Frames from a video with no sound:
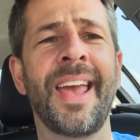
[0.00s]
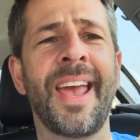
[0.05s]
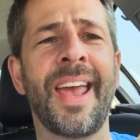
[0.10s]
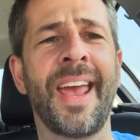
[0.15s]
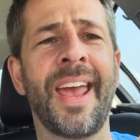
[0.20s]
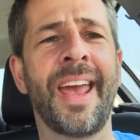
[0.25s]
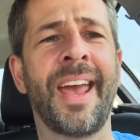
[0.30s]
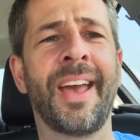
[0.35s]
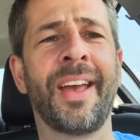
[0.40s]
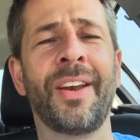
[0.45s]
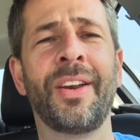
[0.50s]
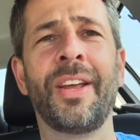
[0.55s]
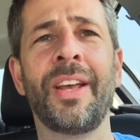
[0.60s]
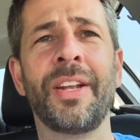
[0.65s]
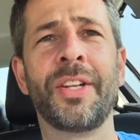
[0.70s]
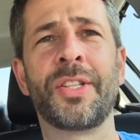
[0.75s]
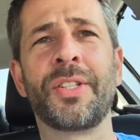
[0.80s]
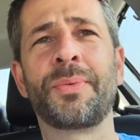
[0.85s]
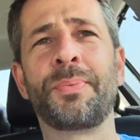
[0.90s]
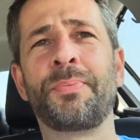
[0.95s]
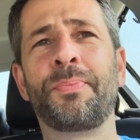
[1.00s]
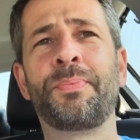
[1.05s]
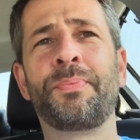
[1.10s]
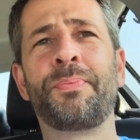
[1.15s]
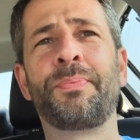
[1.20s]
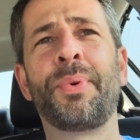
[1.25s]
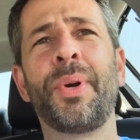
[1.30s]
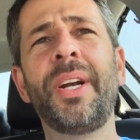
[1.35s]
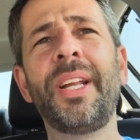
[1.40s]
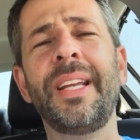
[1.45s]
And it's
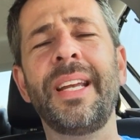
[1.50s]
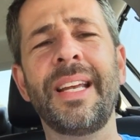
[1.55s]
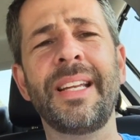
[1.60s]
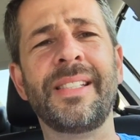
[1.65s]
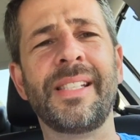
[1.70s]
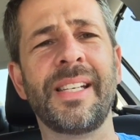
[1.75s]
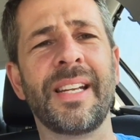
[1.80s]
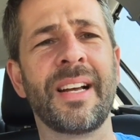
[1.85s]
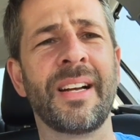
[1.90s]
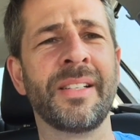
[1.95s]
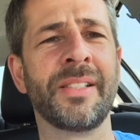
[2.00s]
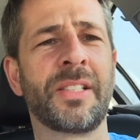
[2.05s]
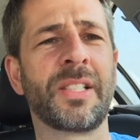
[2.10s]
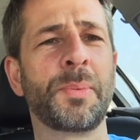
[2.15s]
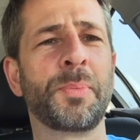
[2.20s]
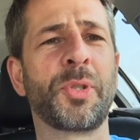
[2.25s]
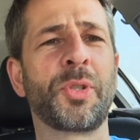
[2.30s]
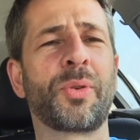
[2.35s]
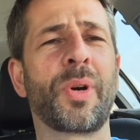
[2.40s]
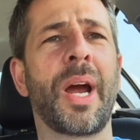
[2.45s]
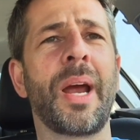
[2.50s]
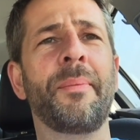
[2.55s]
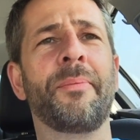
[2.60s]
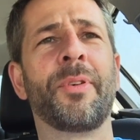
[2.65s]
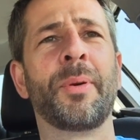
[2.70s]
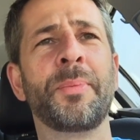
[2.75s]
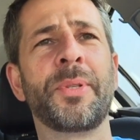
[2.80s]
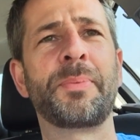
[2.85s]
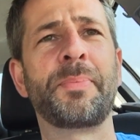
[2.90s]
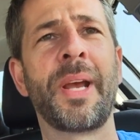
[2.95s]
pretty easy to unsubscribe
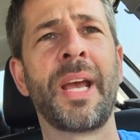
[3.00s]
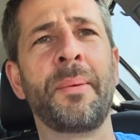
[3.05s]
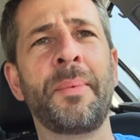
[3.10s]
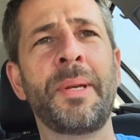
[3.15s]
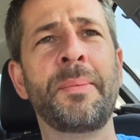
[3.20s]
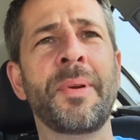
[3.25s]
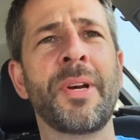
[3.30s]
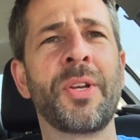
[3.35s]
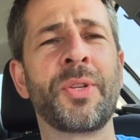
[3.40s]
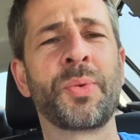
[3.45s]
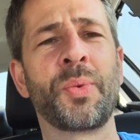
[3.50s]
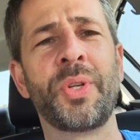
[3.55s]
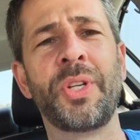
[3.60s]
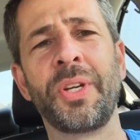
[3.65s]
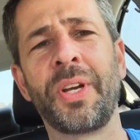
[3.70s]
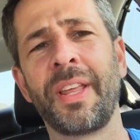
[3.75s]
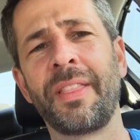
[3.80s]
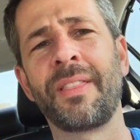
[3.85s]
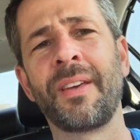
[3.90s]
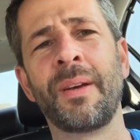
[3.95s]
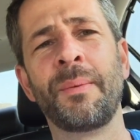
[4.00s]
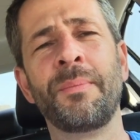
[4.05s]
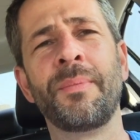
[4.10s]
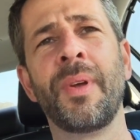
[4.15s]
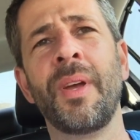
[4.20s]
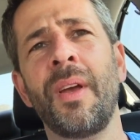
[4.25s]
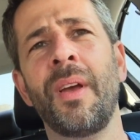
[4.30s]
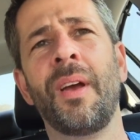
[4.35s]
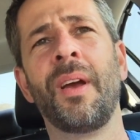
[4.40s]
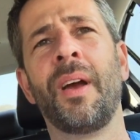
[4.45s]
from spam emails when you get
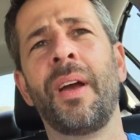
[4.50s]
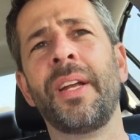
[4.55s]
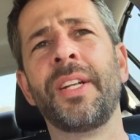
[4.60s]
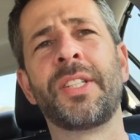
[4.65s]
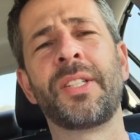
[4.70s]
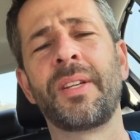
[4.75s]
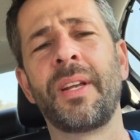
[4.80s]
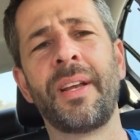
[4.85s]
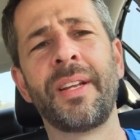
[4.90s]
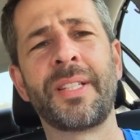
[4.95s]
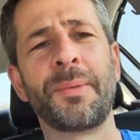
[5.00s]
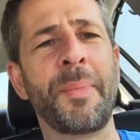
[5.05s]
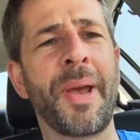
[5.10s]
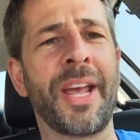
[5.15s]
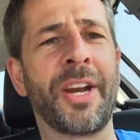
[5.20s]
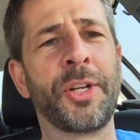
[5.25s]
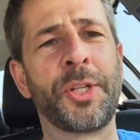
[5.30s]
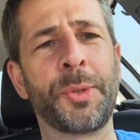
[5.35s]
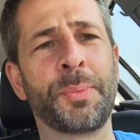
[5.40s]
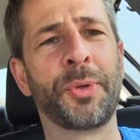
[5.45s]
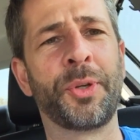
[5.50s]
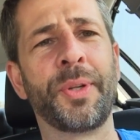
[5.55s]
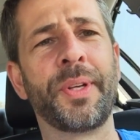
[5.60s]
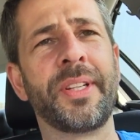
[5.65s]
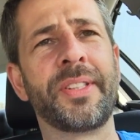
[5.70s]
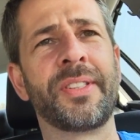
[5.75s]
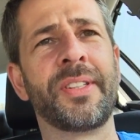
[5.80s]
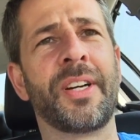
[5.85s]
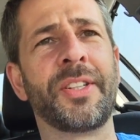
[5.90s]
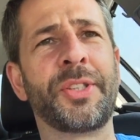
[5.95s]
them. It's manageable.
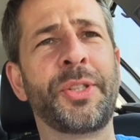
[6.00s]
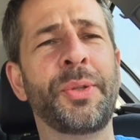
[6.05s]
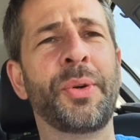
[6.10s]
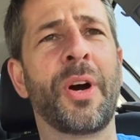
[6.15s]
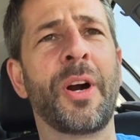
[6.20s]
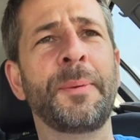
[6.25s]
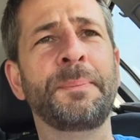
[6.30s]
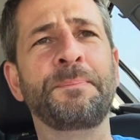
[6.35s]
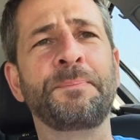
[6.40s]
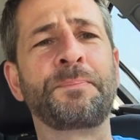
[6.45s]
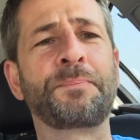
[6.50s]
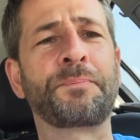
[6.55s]
It's not too hard.